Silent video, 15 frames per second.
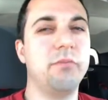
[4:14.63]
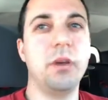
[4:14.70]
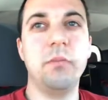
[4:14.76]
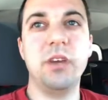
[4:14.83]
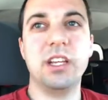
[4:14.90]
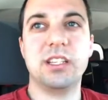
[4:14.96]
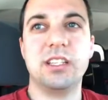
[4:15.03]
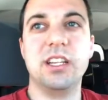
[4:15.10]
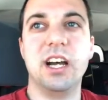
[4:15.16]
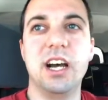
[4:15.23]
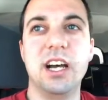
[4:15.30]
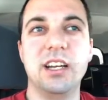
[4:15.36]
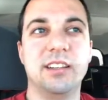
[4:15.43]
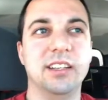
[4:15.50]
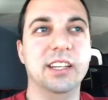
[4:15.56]
Maybe it's
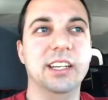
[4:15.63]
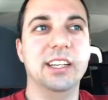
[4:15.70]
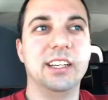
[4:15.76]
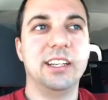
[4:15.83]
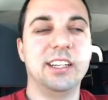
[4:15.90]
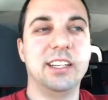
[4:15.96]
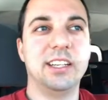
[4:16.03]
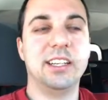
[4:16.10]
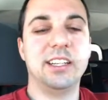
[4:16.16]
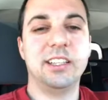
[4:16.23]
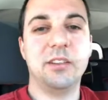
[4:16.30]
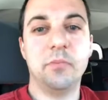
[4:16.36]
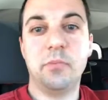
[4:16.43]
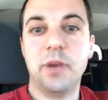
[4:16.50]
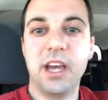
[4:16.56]
not
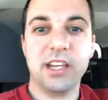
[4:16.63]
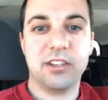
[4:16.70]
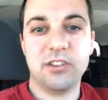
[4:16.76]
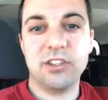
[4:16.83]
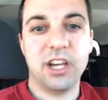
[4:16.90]
the best